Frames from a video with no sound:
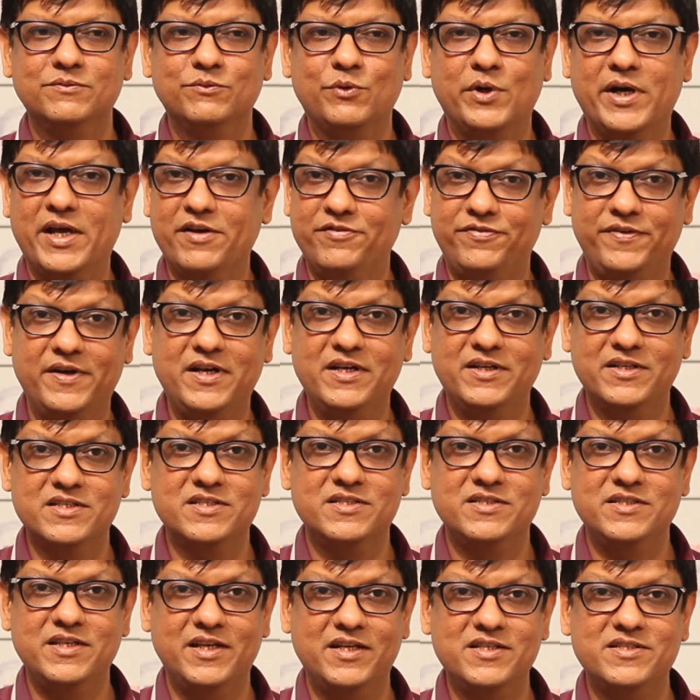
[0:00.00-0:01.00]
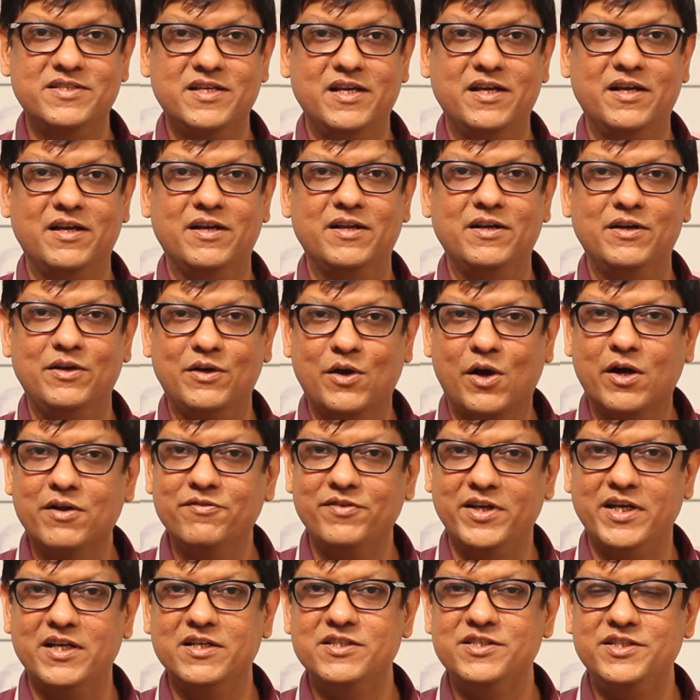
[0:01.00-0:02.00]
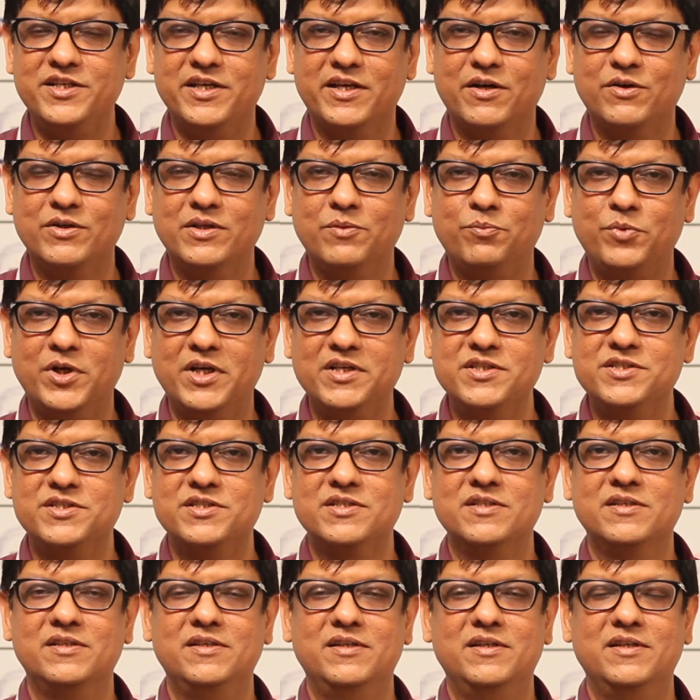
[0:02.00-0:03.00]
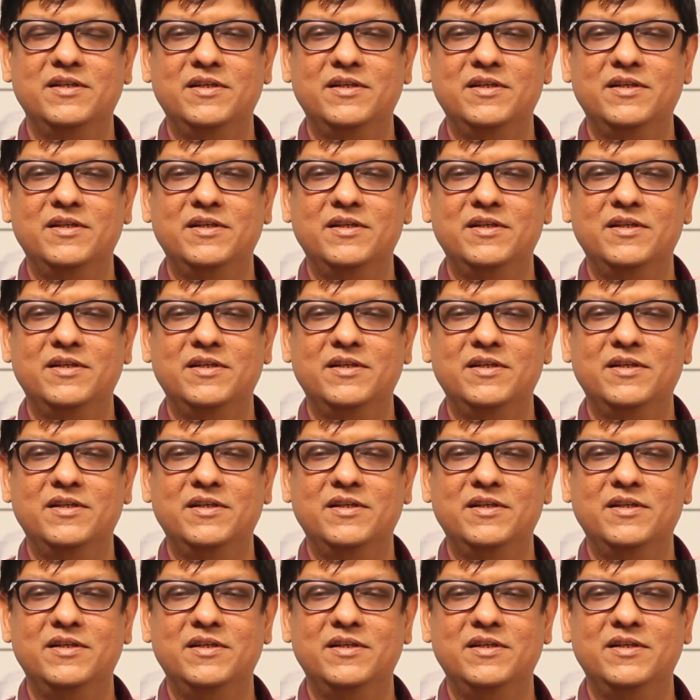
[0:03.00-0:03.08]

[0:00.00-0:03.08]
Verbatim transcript: what I felt is there is a lot of energy around the place.